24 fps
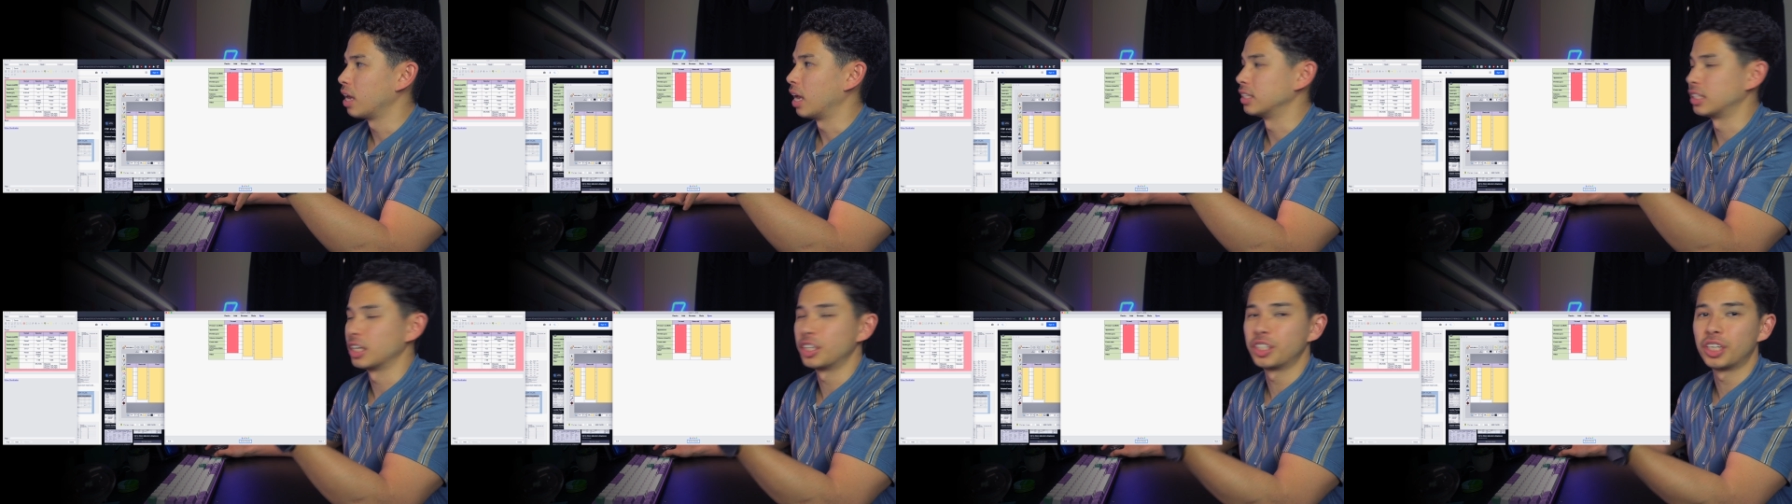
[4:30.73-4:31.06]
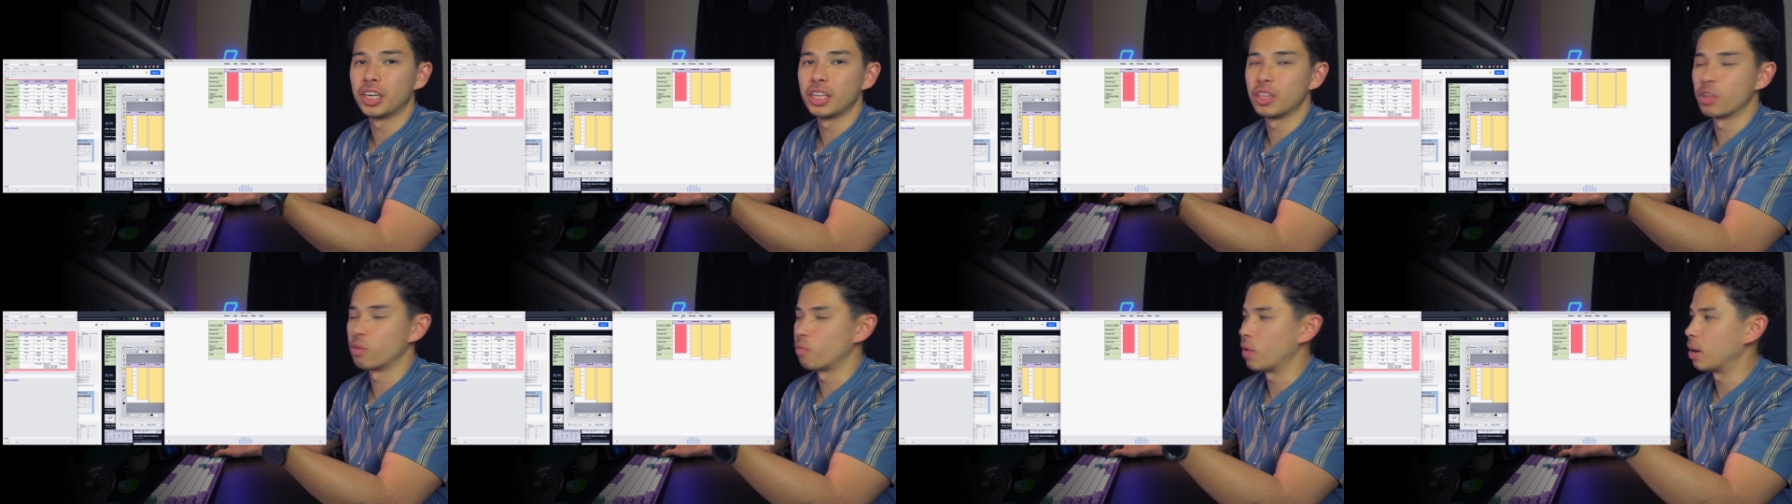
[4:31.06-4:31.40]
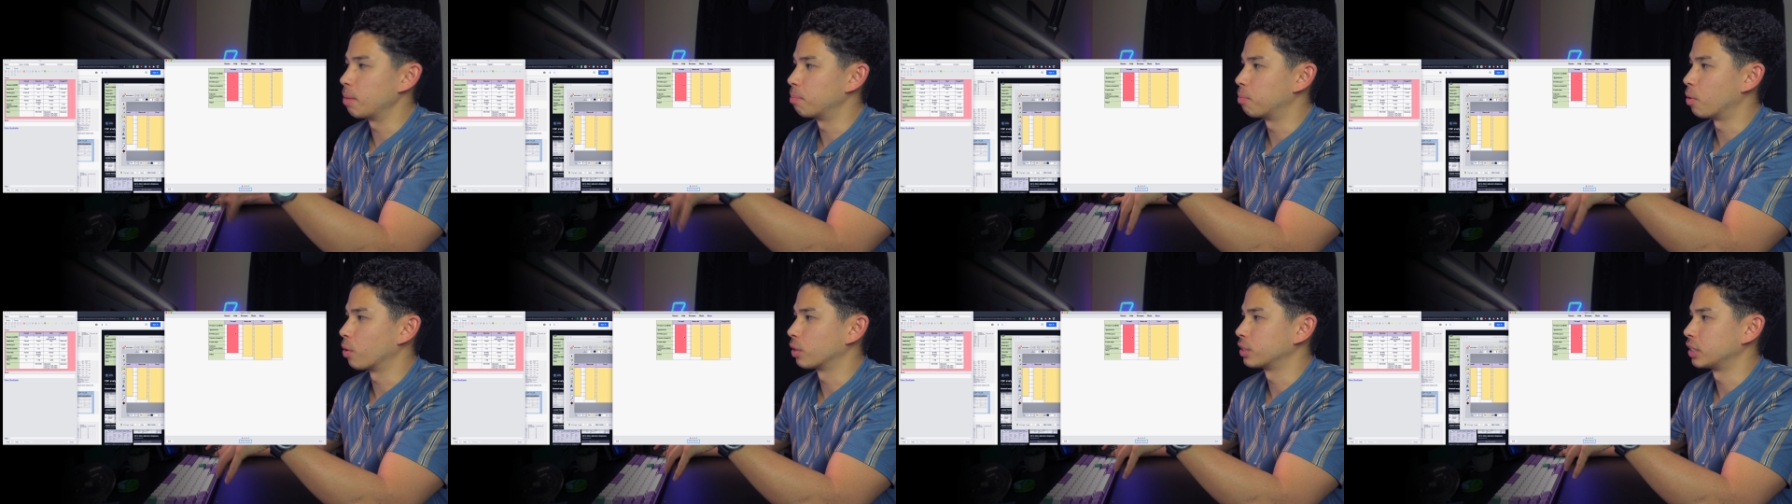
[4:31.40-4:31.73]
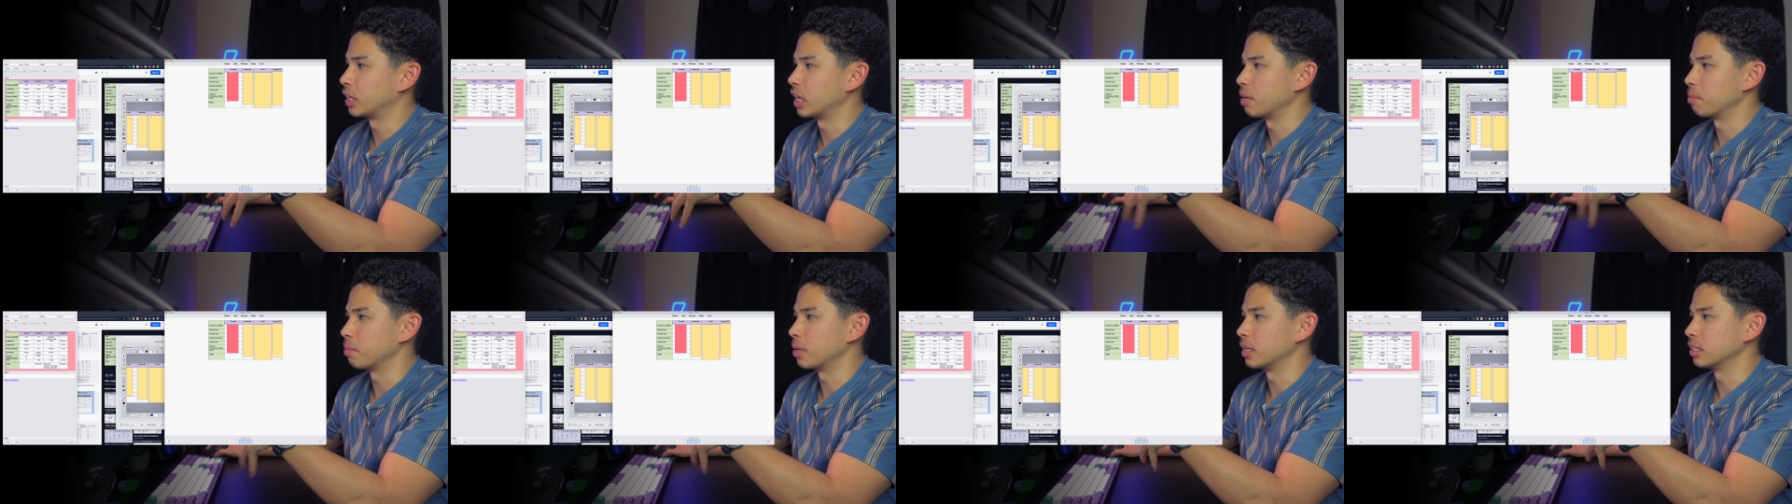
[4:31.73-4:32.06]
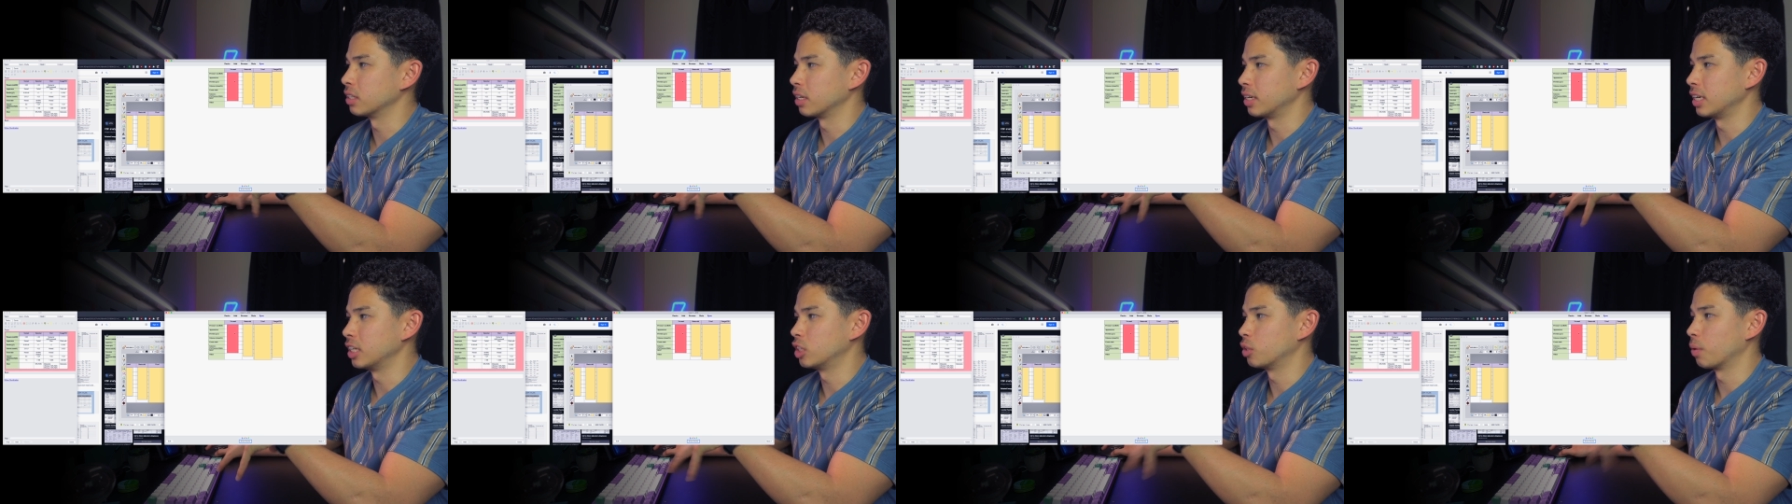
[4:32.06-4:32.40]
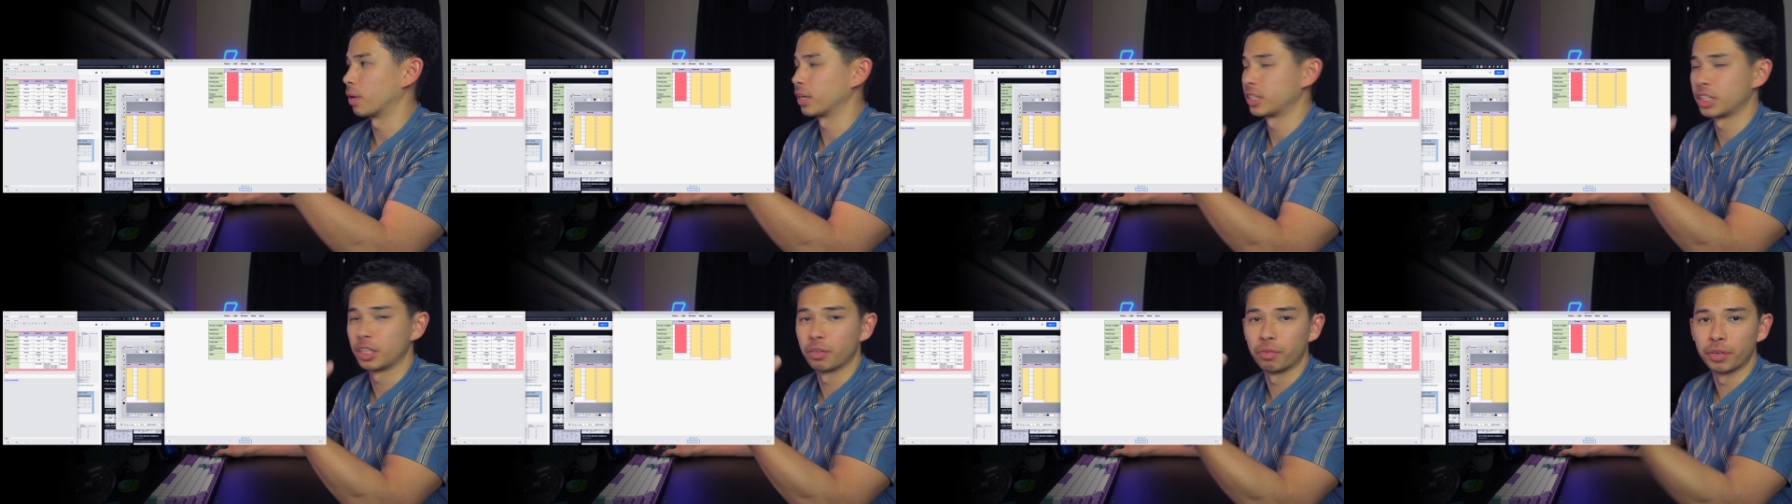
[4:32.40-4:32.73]
Essentially the red box here means I need to
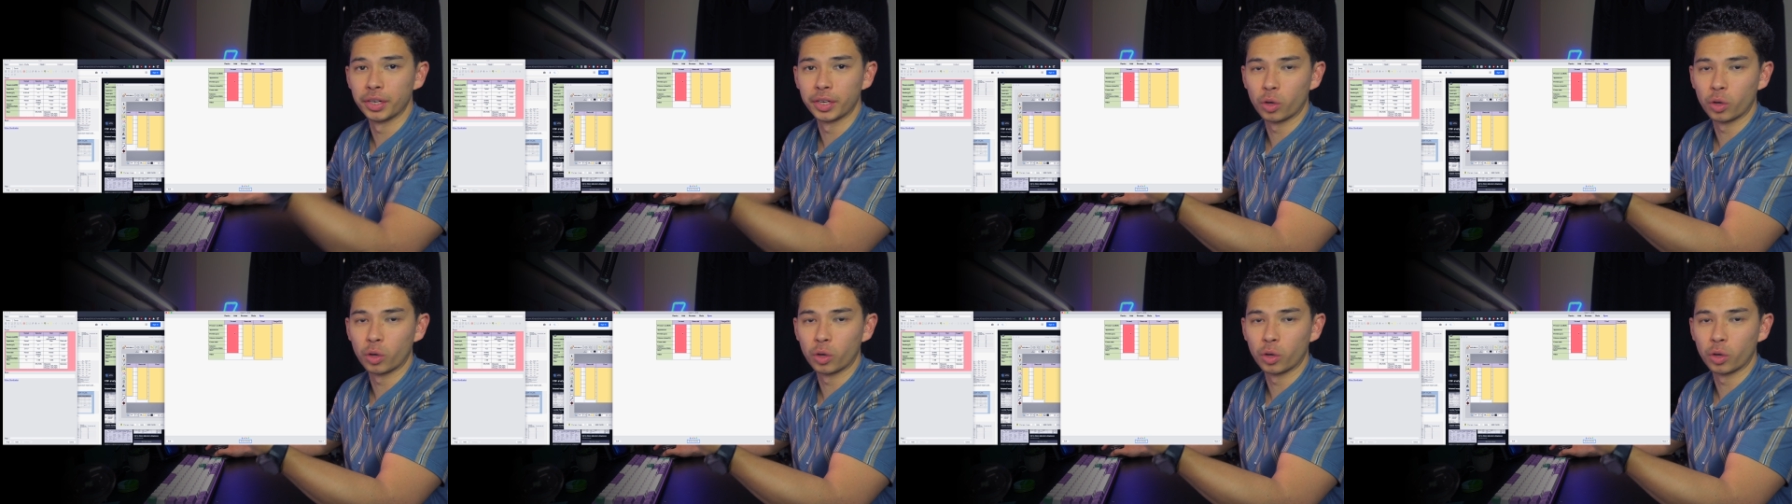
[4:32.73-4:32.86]
actually